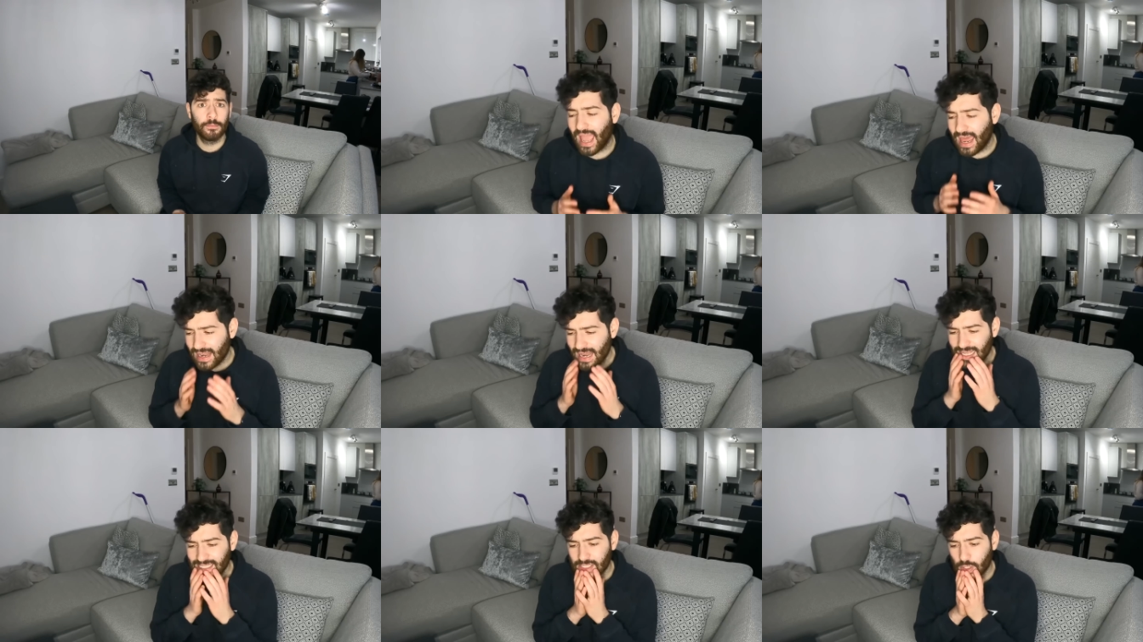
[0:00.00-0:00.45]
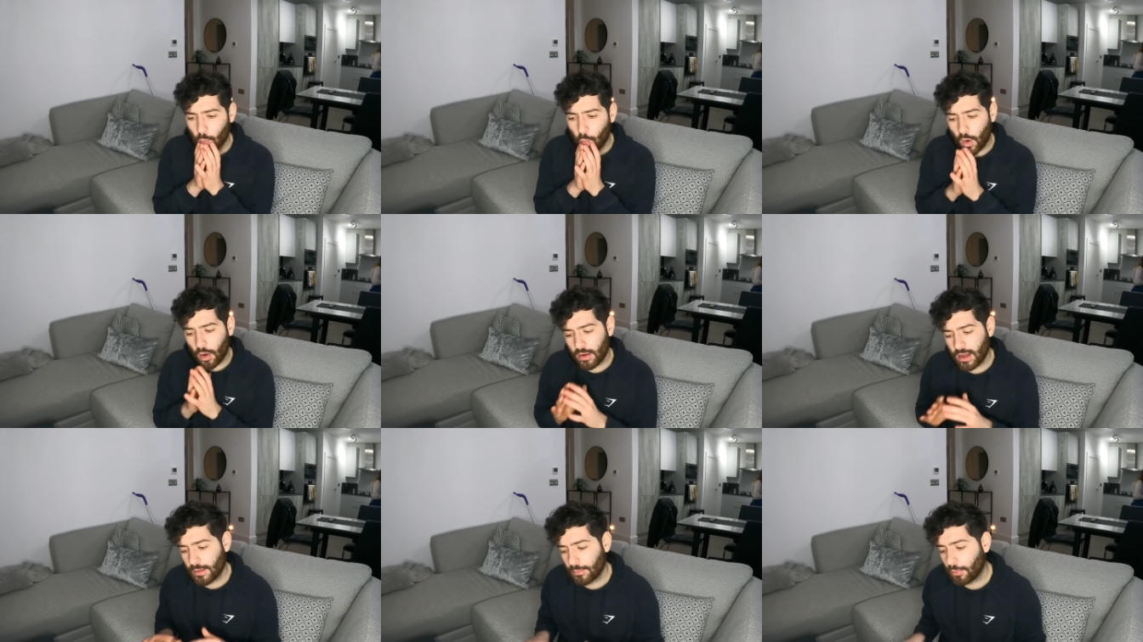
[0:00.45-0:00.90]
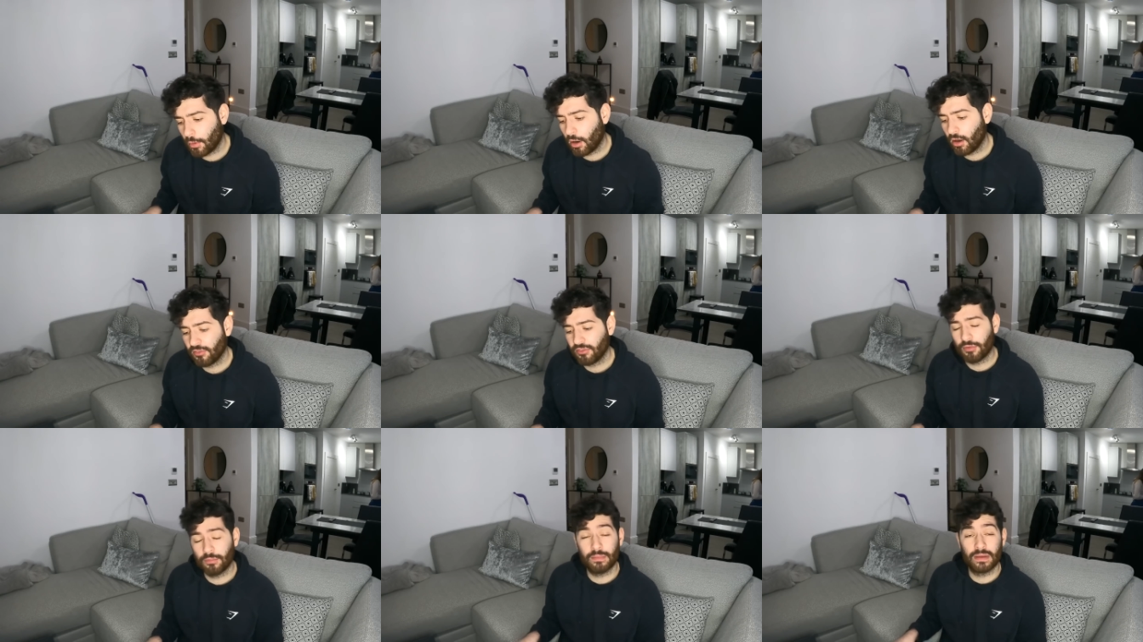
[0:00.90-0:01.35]
And that's the worrying
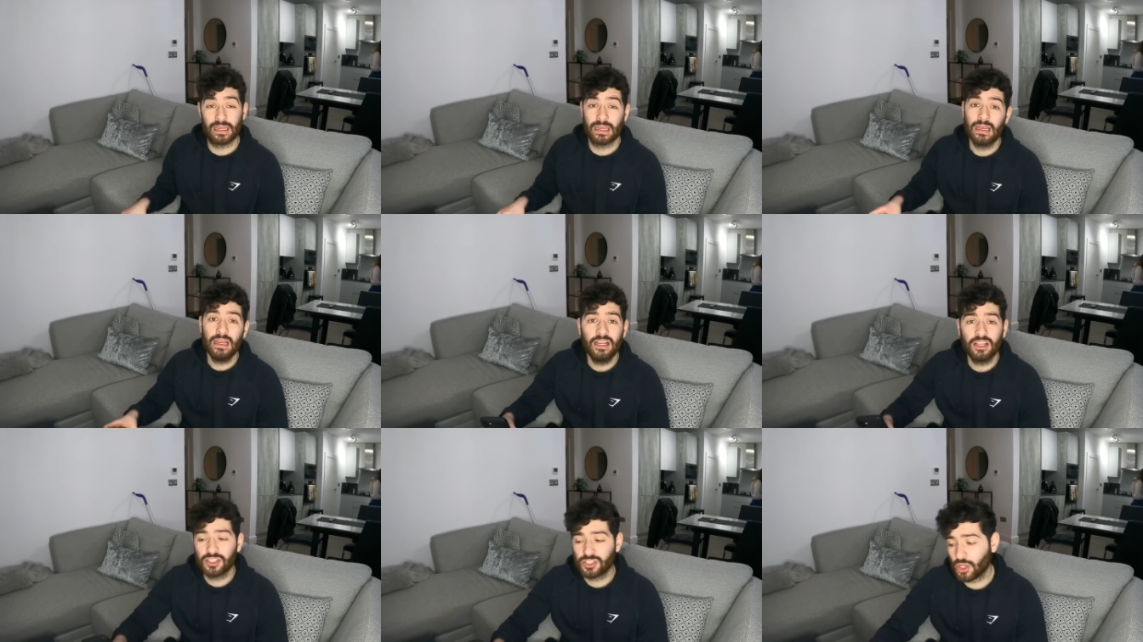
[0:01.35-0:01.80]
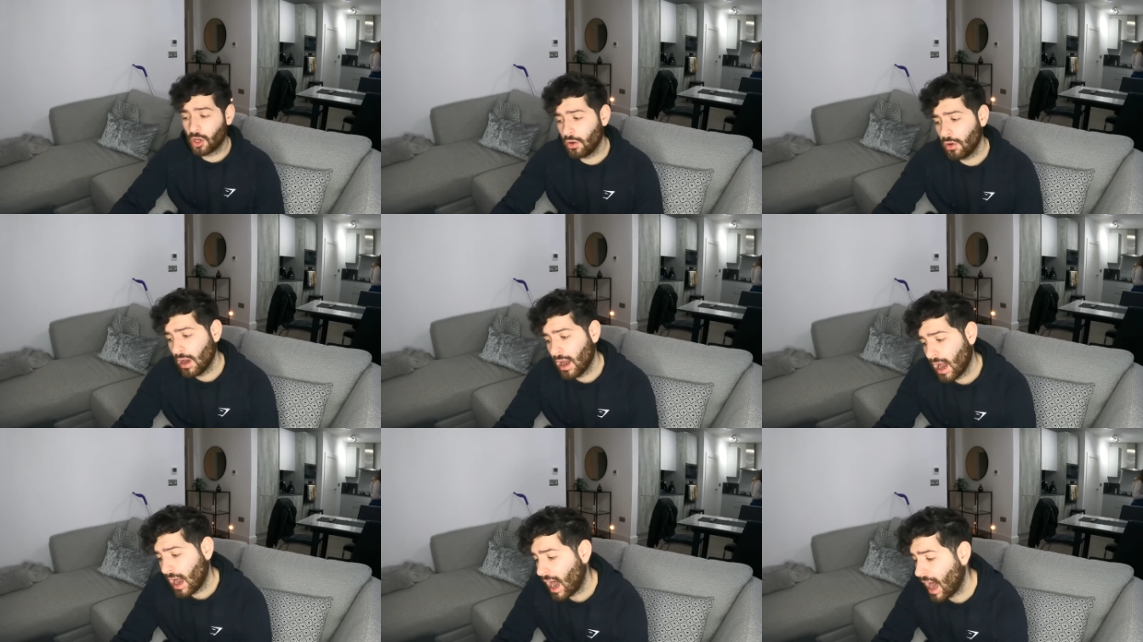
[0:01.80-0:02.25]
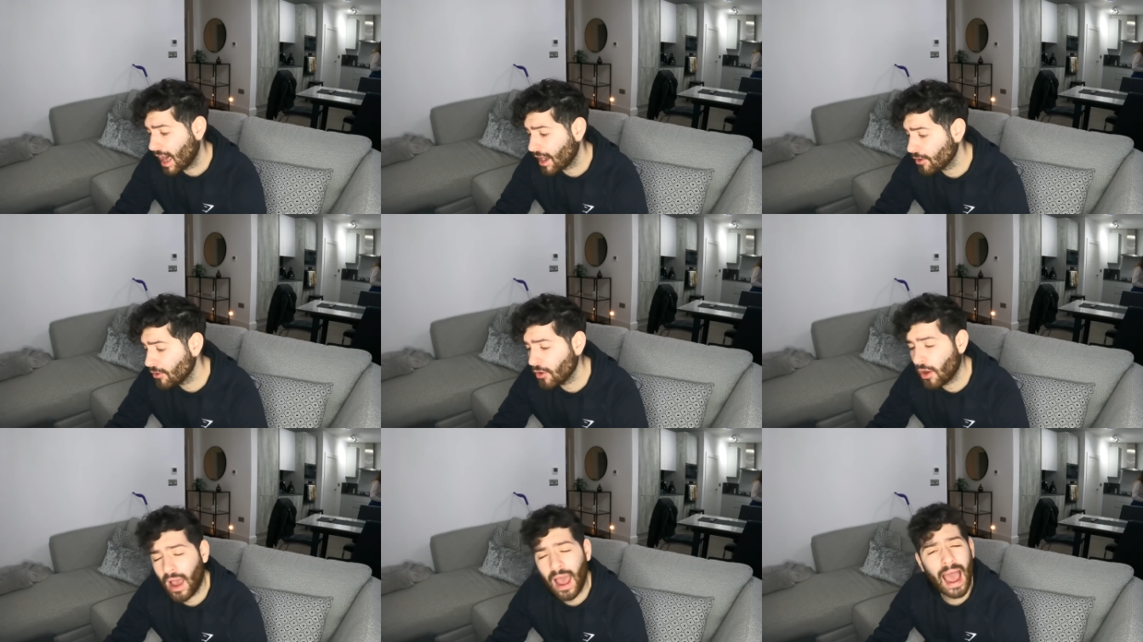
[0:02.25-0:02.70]
part for me. So I
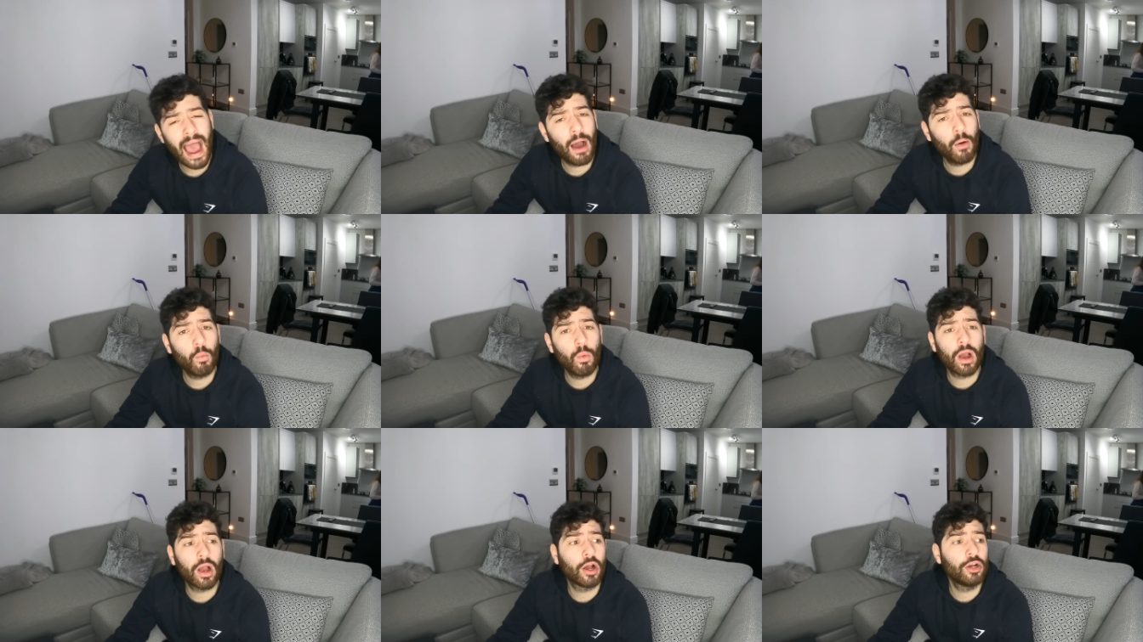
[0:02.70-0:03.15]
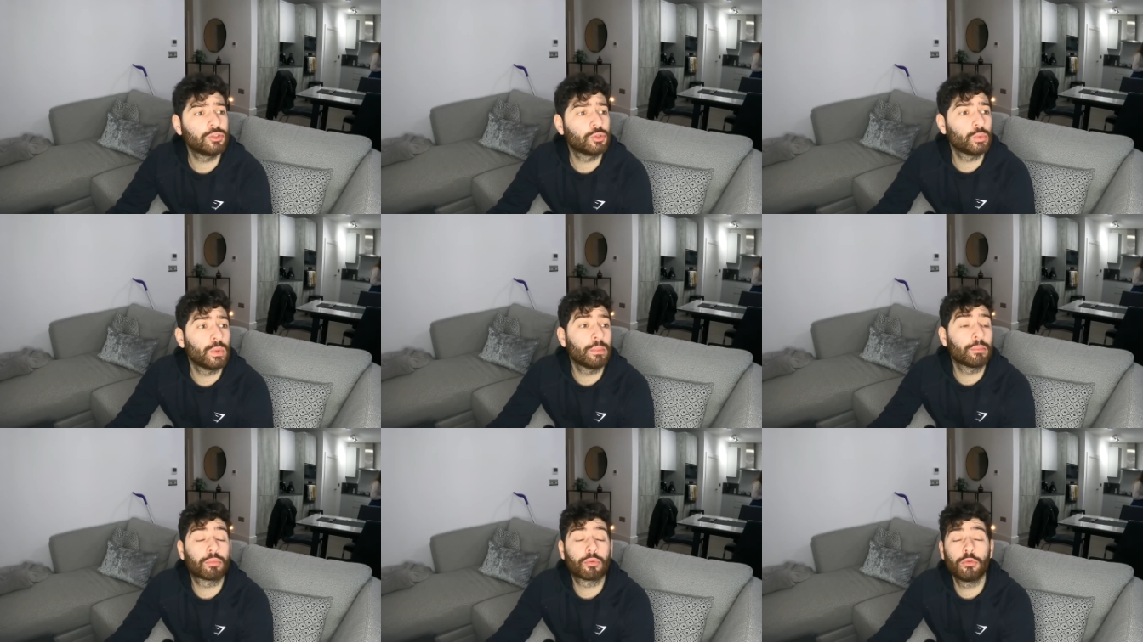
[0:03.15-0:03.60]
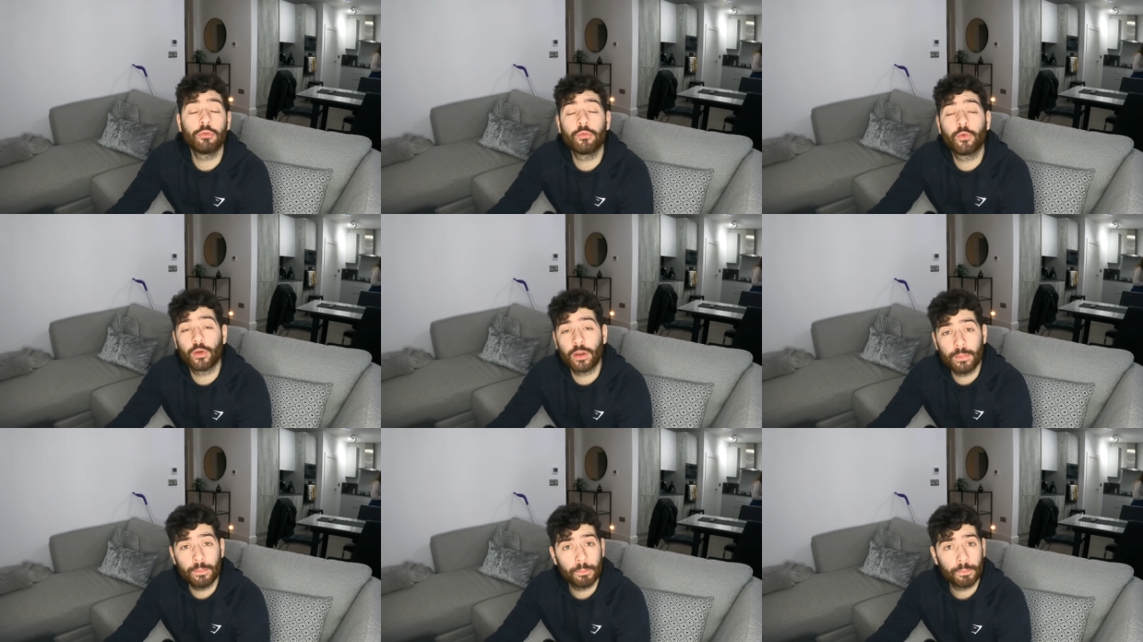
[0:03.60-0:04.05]
don't know how we're going to
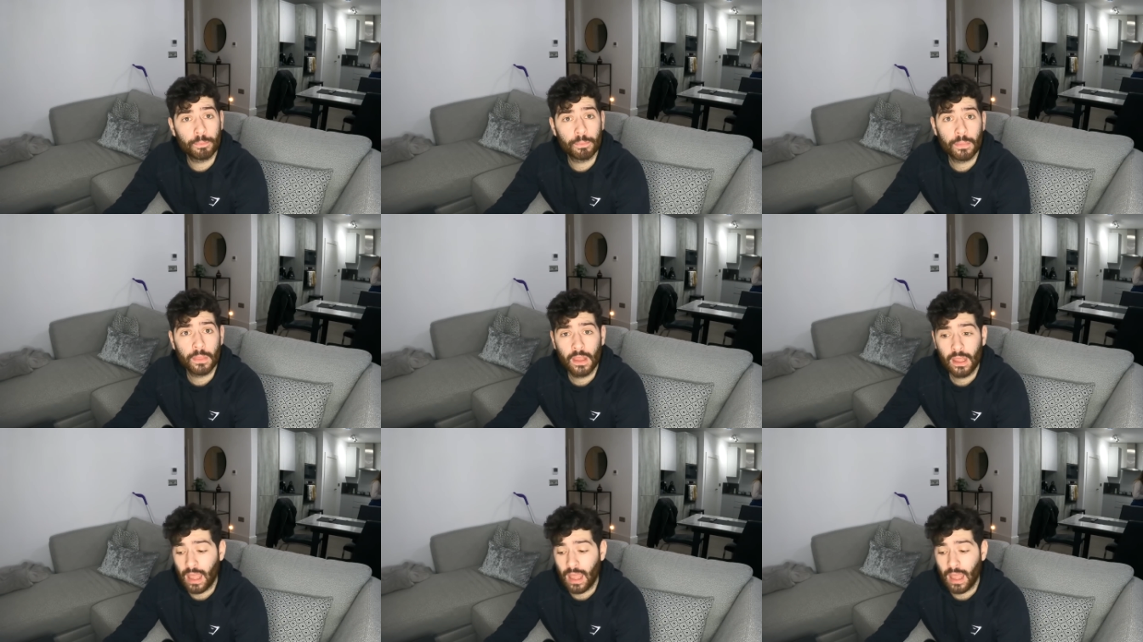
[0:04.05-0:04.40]
improve on him